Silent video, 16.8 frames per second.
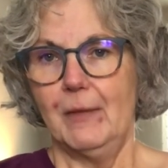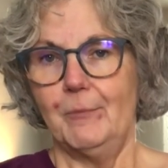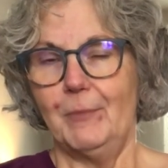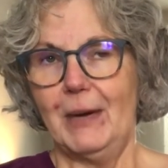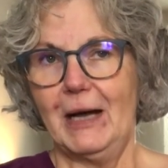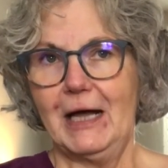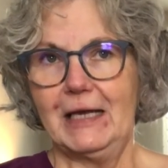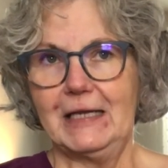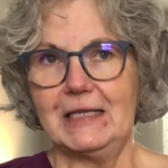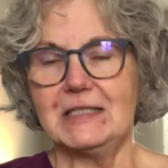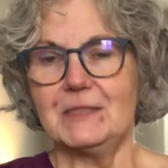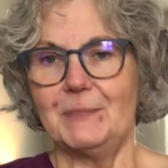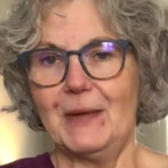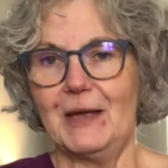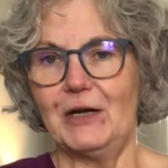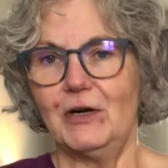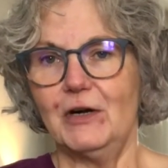But it's
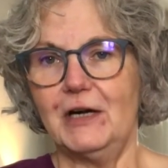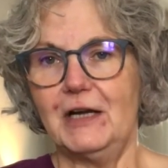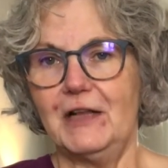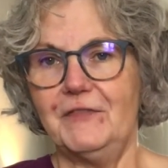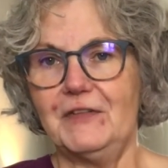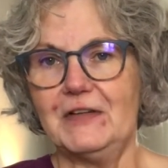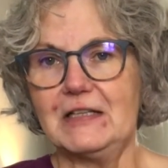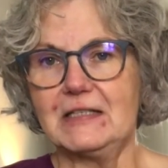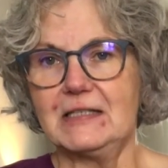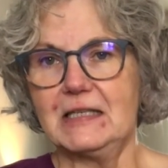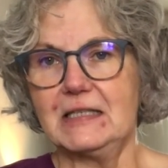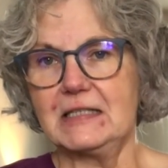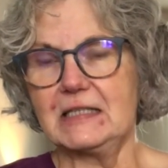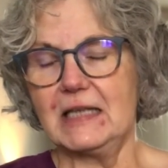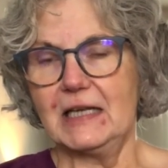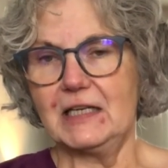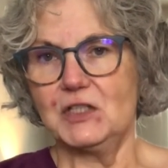better if it
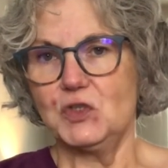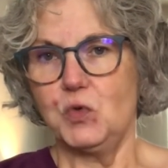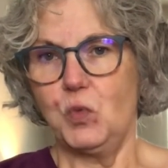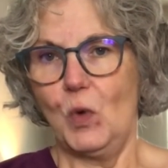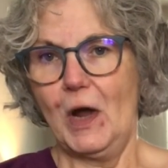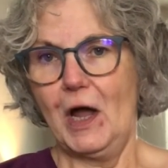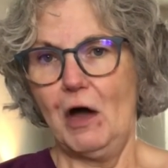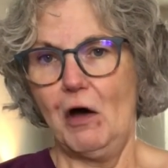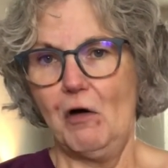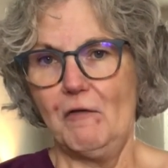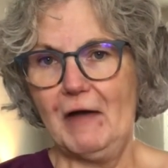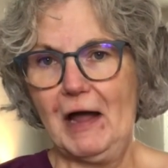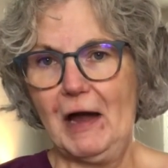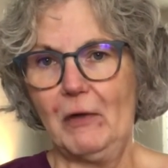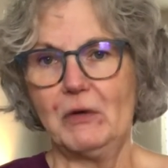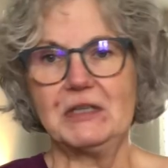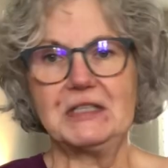sits like 12
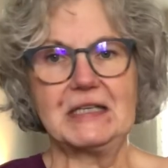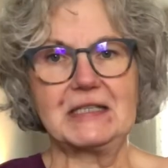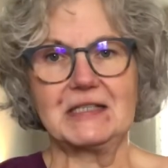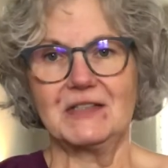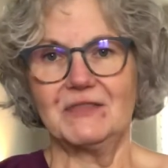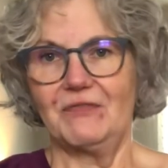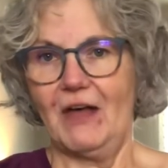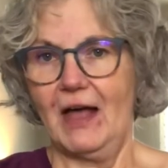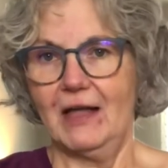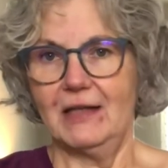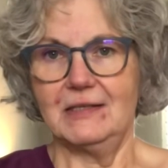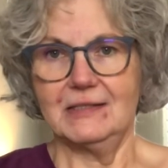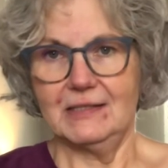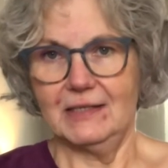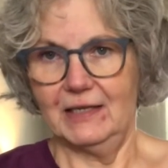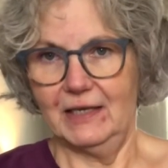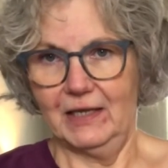hours. It's fine
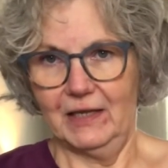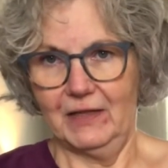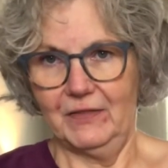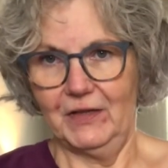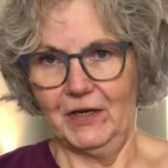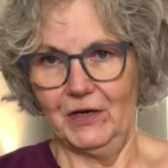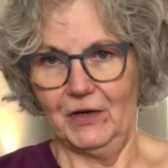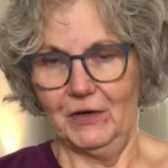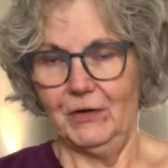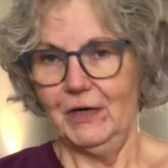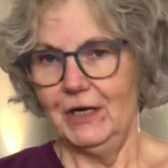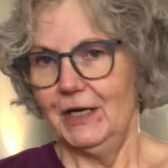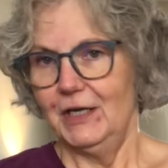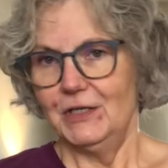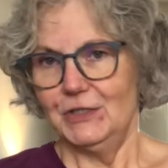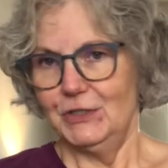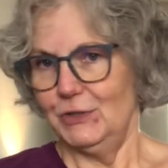sitting in there
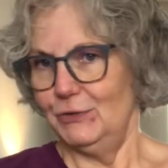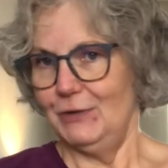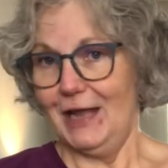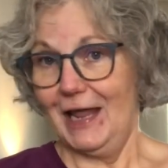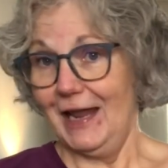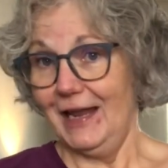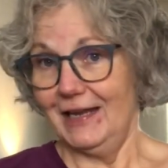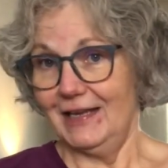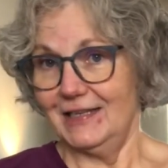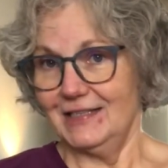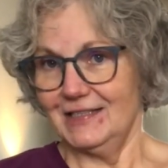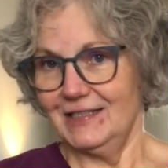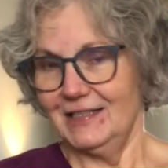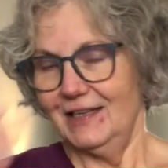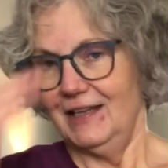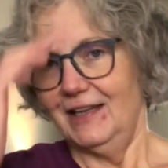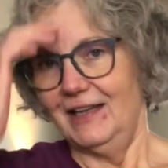2
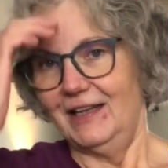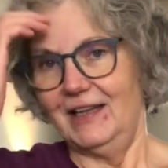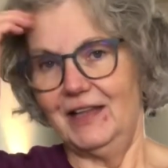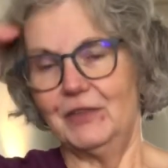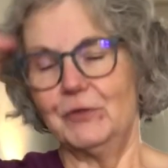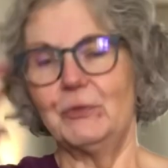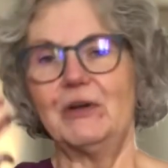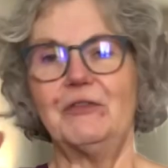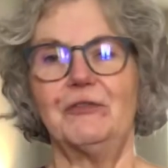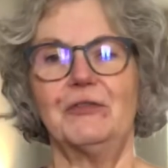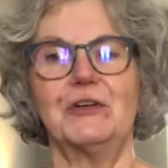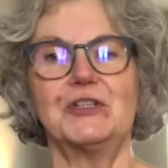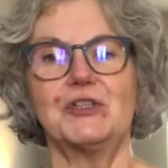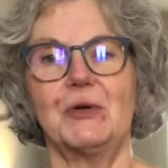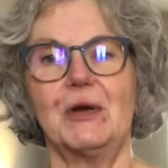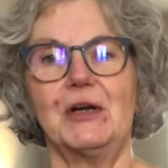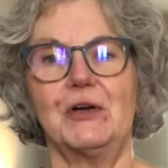days in the
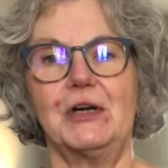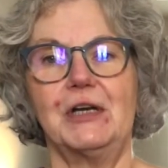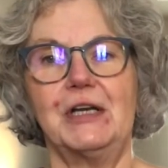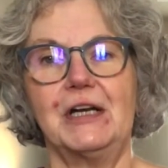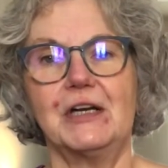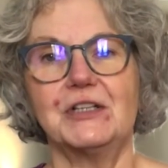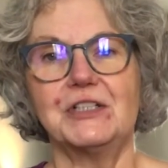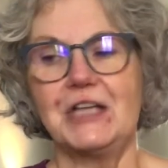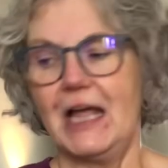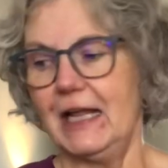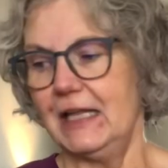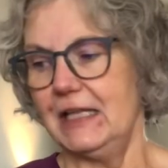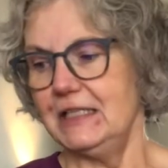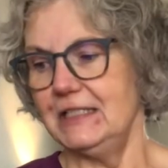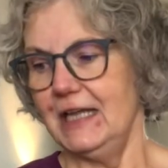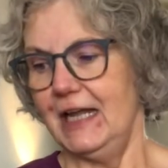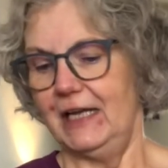refrigerator in an airtight
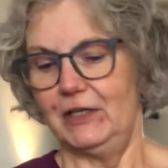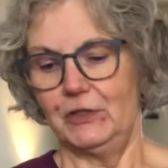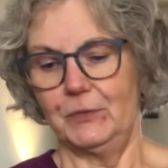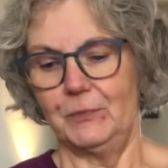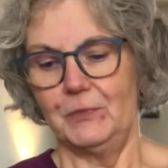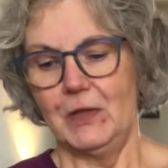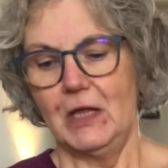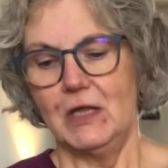container.